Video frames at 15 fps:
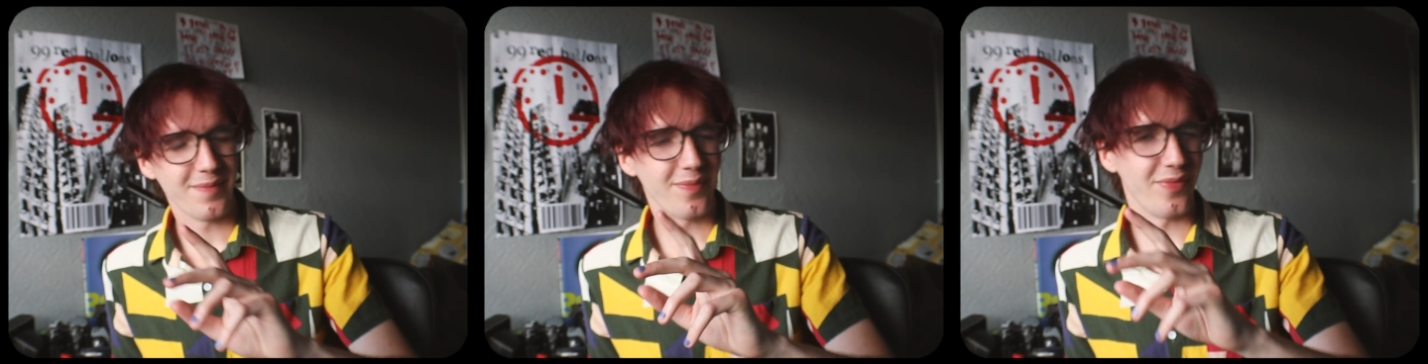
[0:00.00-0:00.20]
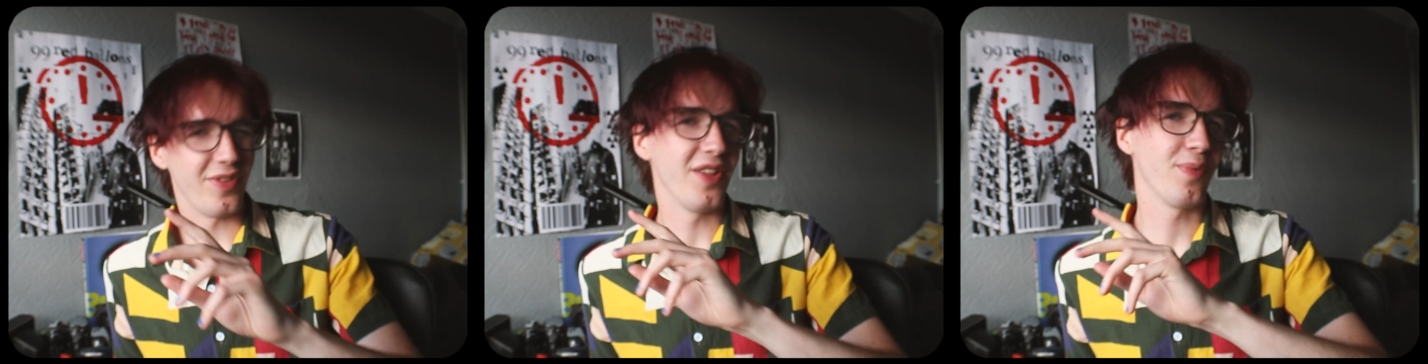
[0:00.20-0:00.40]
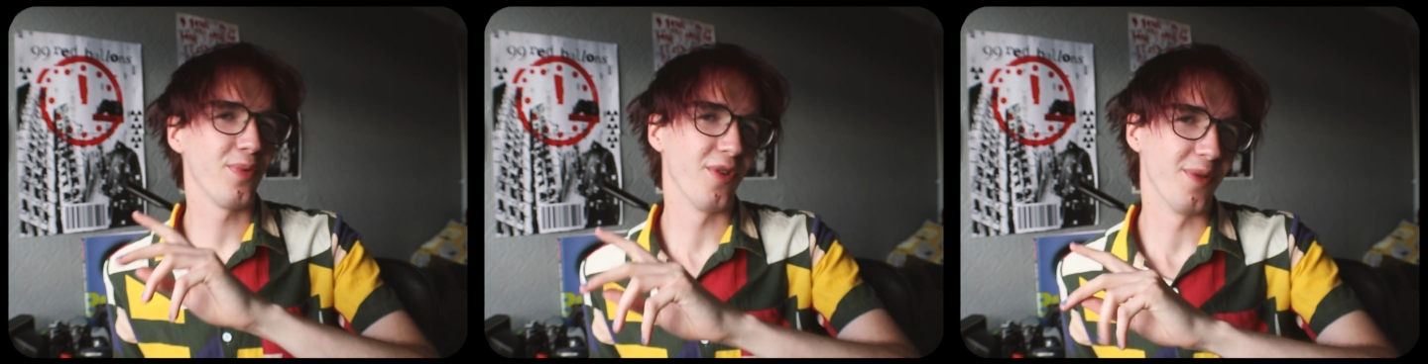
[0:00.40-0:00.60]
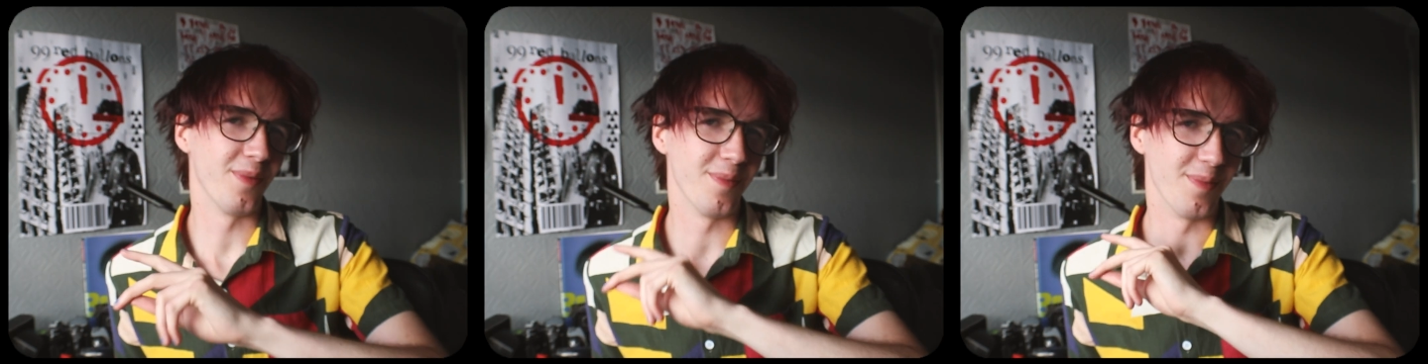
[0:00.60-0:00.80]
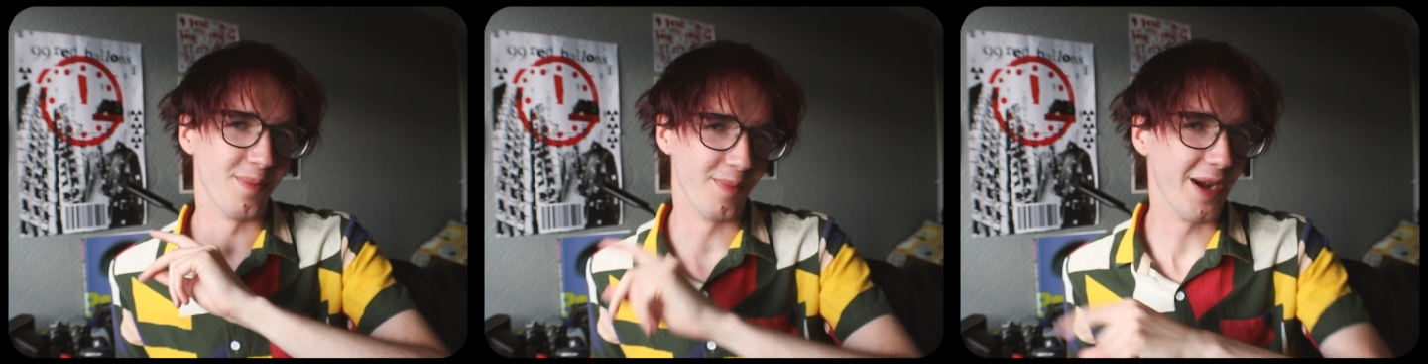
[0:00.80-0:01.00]
this
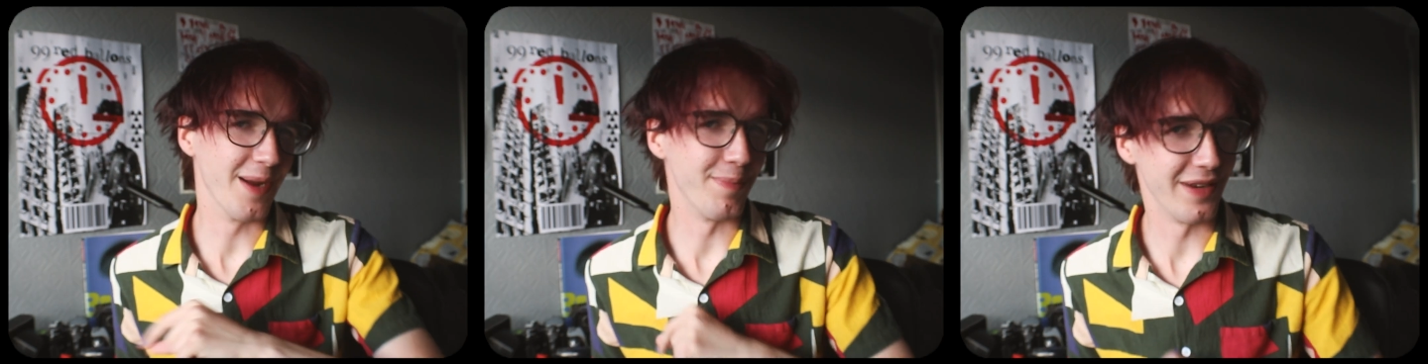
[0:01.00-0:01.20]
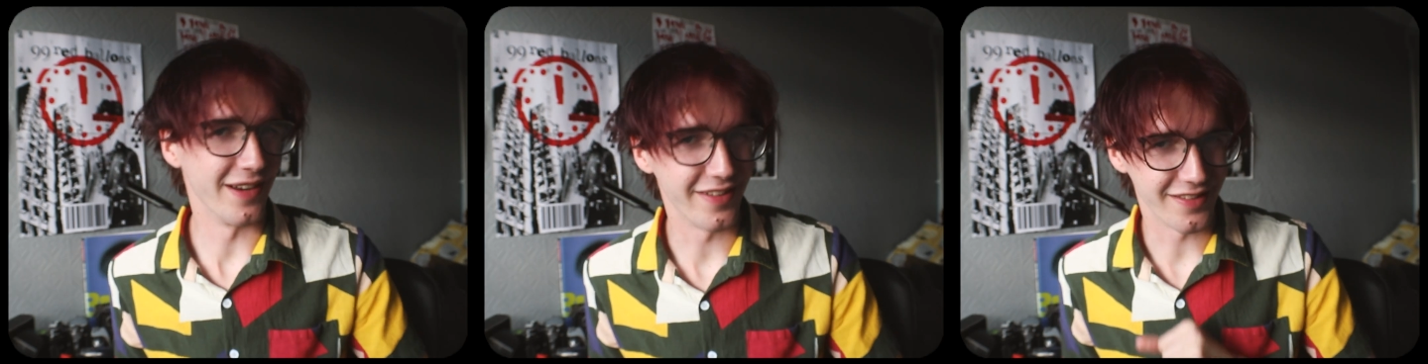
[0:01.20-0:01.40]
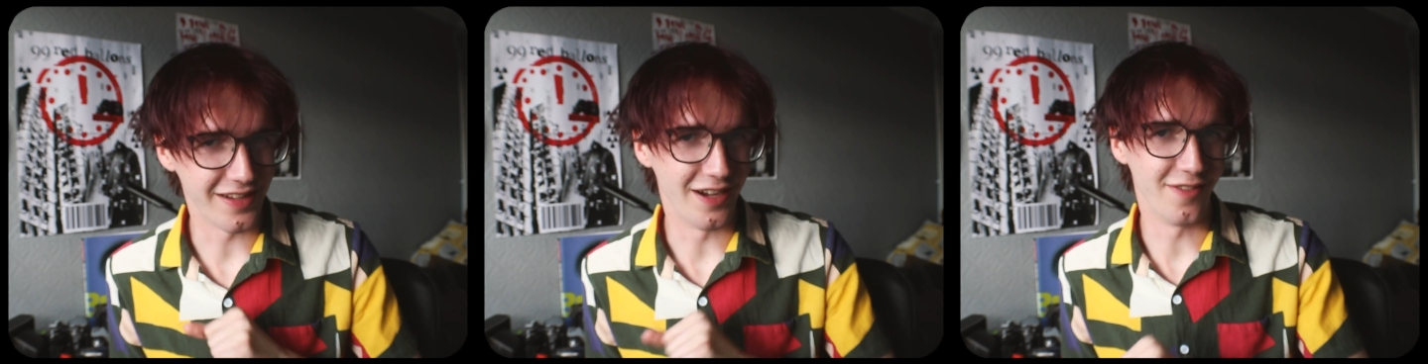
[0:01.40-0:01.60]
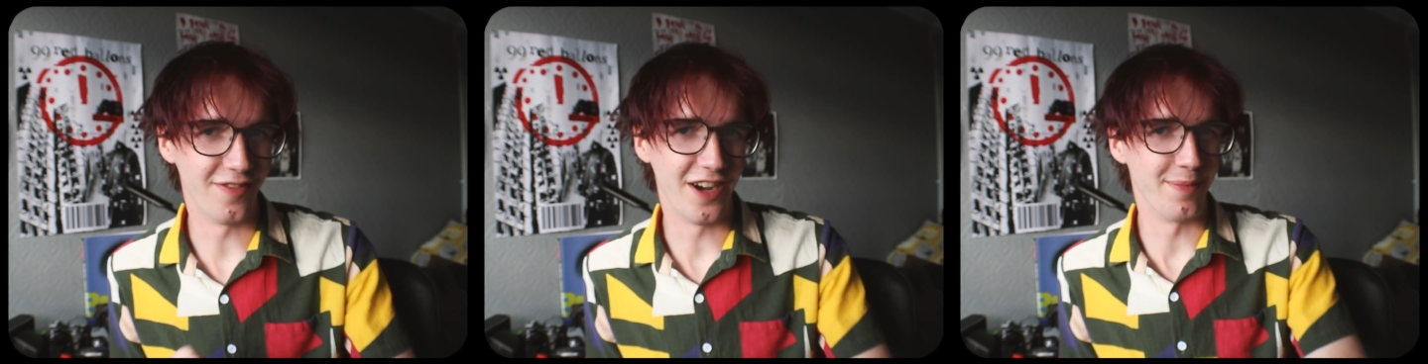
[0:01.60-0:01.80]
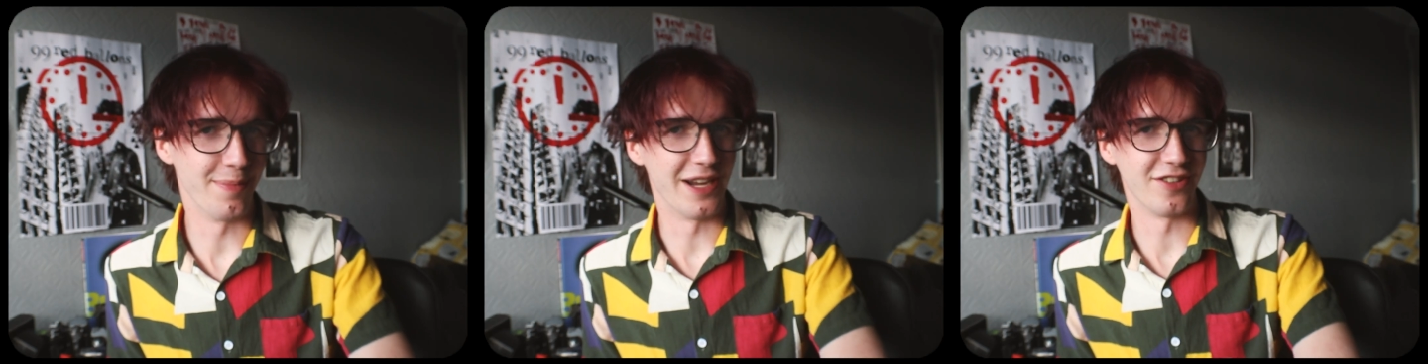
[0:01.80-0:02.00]
one might be a
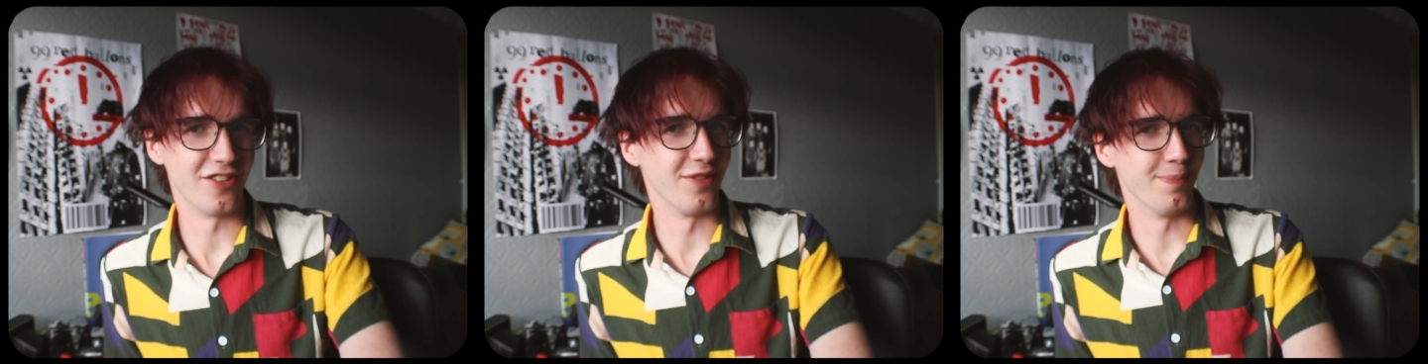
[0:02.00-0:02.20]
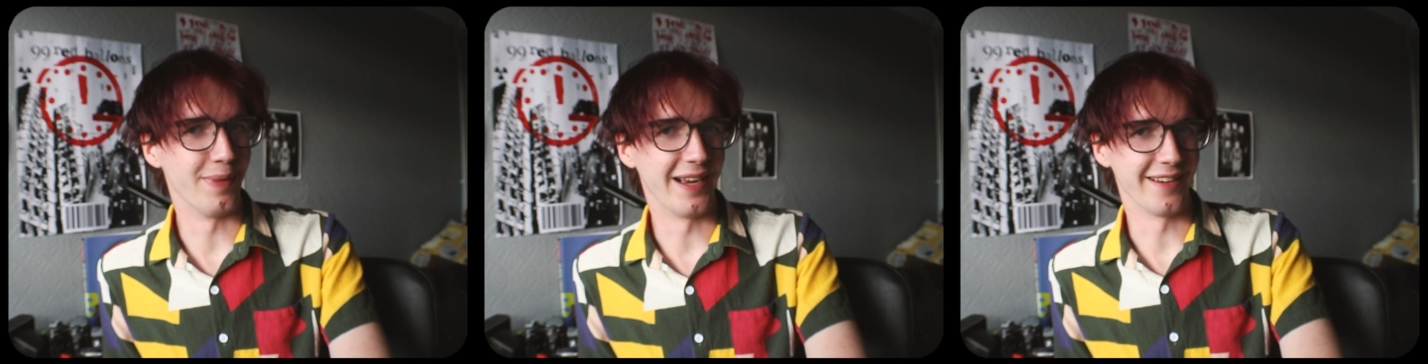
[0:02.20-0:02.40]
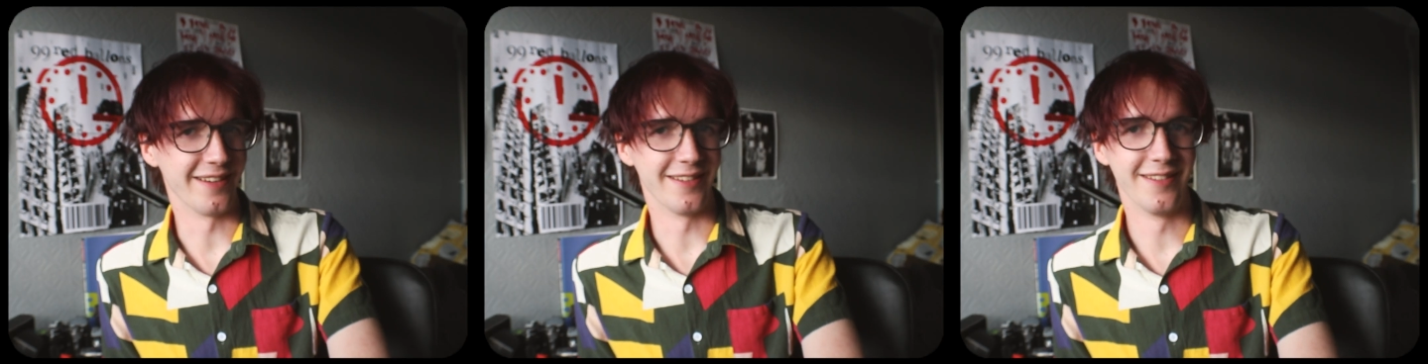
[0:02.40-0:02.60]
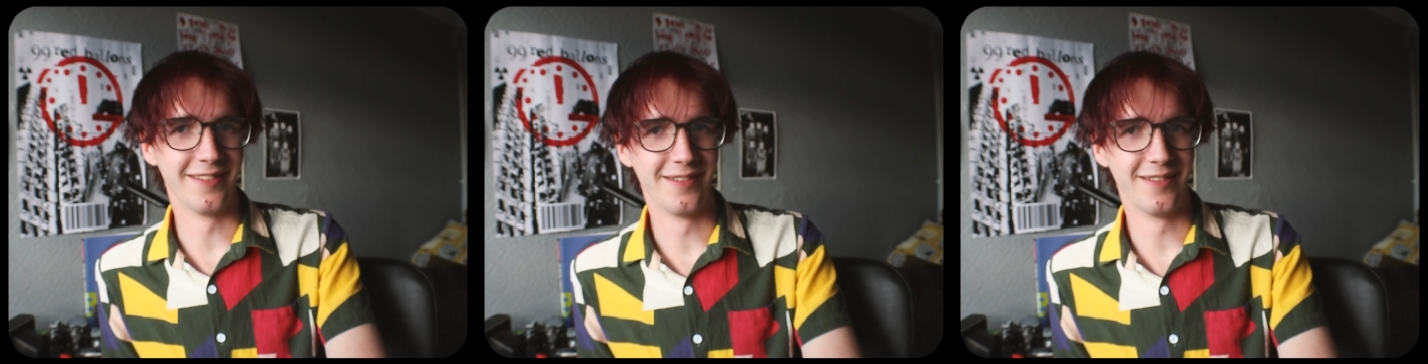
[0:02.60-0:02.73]
certified match shoot banger.